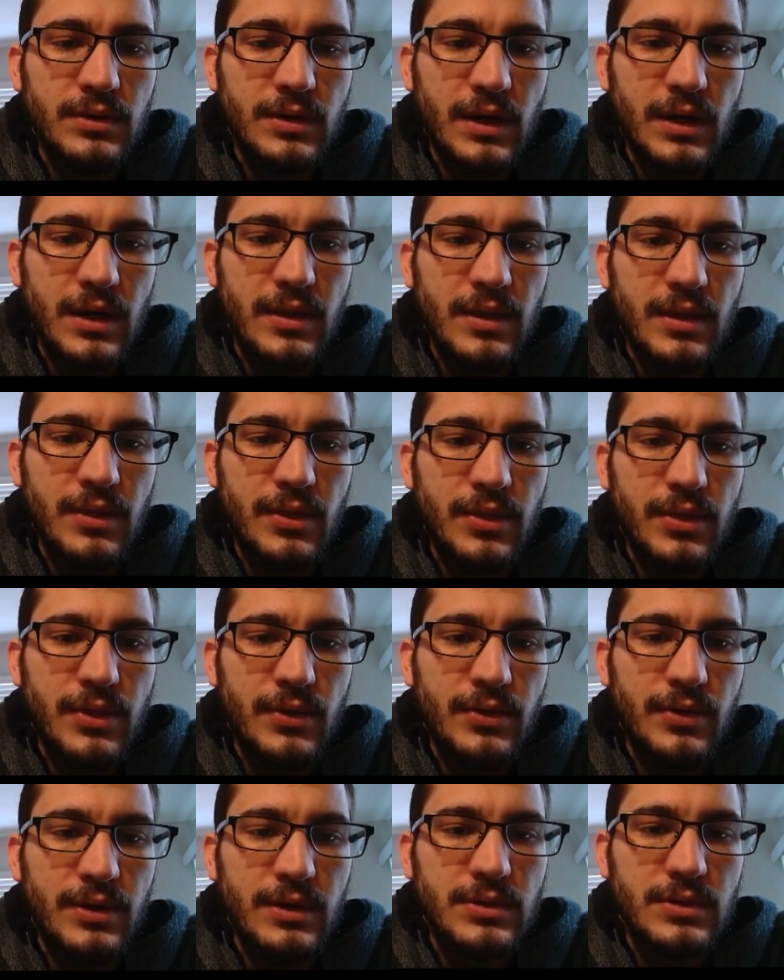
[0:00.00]
and then
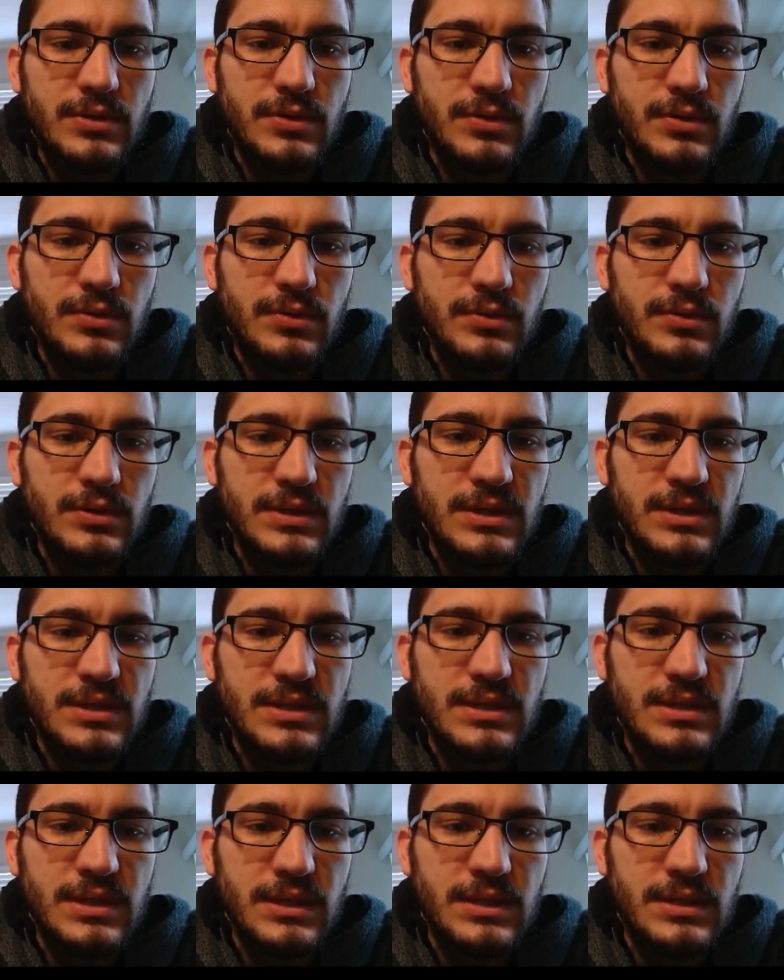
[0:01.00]
32 to
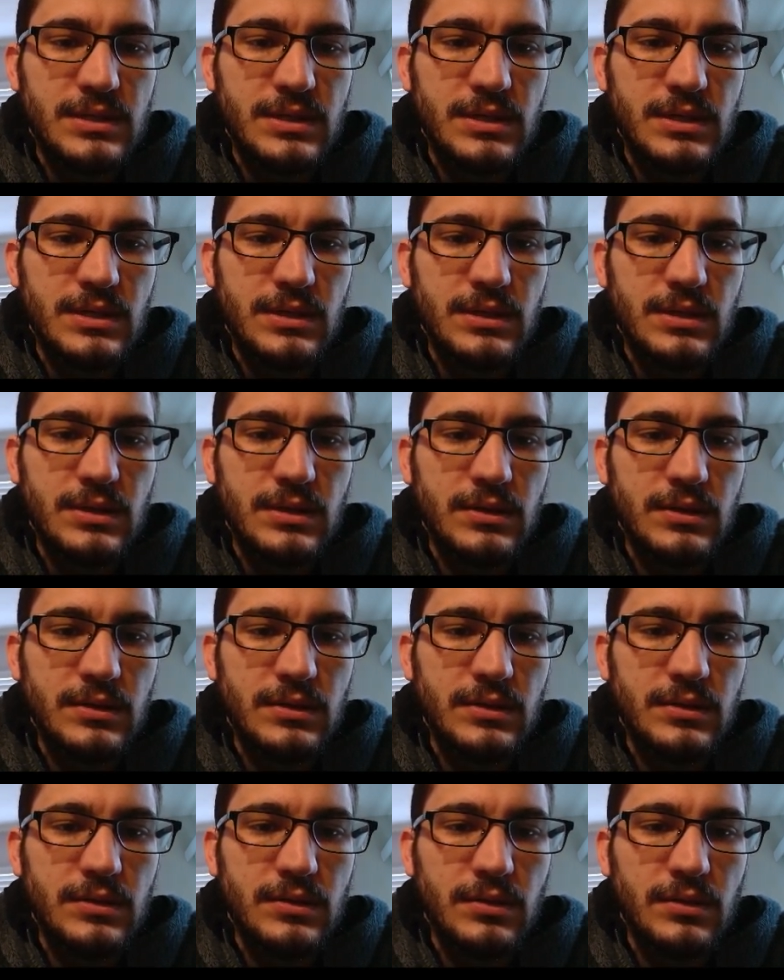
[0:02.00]

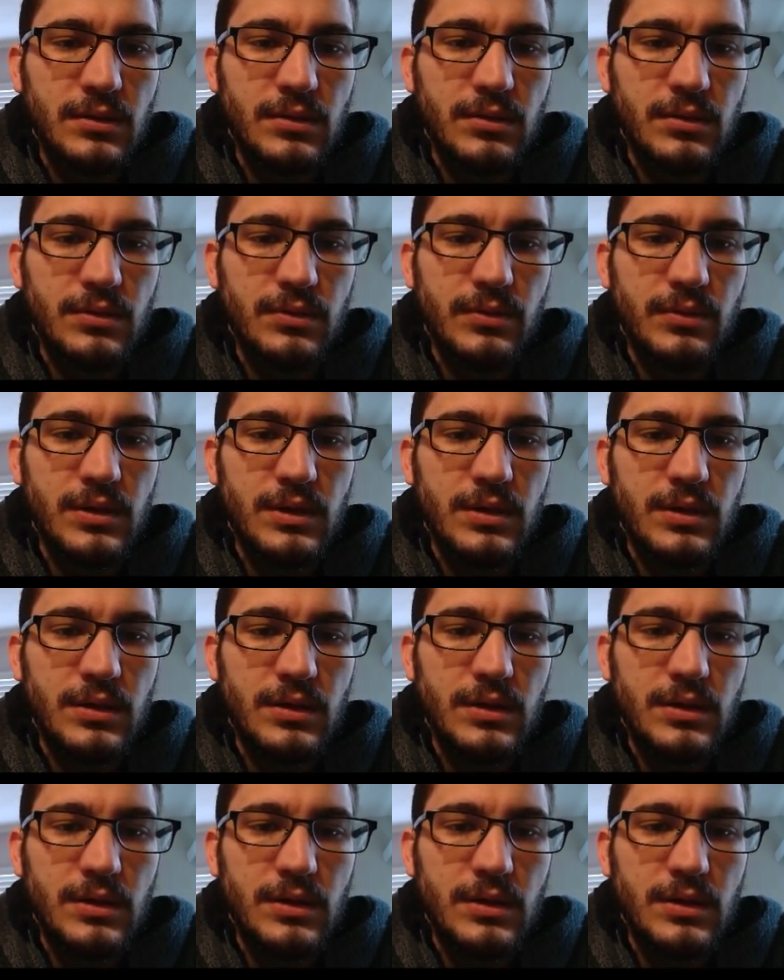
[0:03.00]
63,